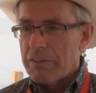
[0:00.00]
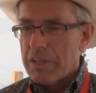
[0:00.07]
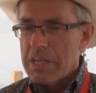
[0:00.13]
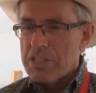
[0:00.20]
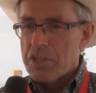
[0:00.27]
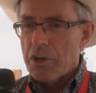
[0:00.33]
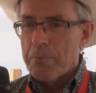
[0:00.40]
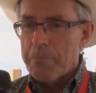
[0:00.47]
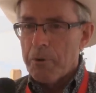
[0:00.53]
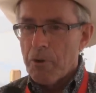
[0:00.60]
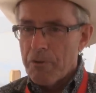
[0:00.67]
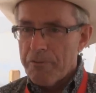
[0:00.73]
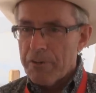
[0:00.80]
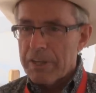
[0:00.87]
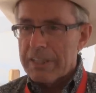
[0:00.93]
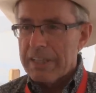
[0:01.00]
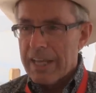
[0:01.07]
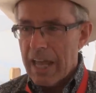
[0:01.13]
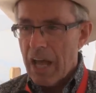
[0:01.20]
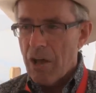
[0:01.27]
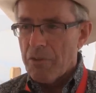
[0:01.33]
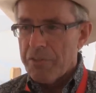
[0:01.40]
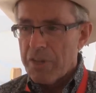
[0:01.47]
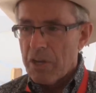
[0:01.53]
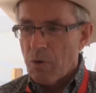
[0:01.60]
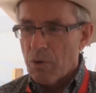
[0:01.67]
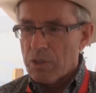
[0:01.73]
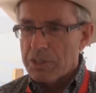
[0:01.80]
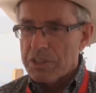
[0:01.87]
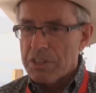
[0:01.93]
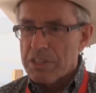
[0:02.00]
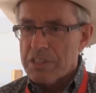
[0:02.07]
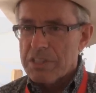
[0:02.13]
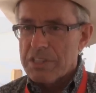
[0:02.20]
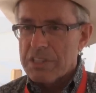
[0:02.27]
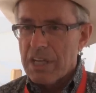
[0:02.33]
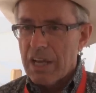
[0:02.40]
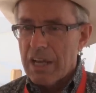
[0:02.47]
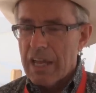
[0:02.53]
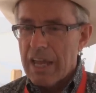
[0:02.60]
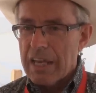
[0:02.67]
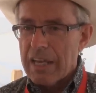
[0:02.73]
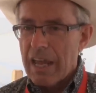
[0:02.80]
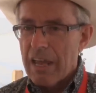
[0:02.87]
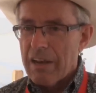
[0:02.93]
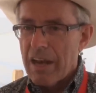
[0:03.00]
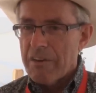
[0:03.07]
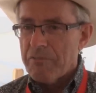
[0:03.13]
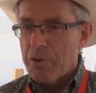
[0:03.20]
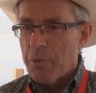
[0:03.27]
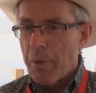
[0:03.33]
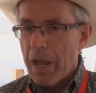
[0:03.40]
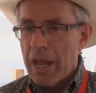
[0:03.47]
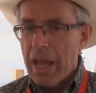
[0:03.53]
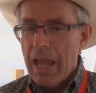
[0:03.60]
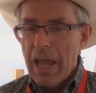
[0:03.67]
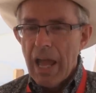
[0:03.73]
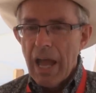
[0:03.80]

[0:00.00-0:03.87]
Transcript: These are perfectly healthy horses uh, in, in every way.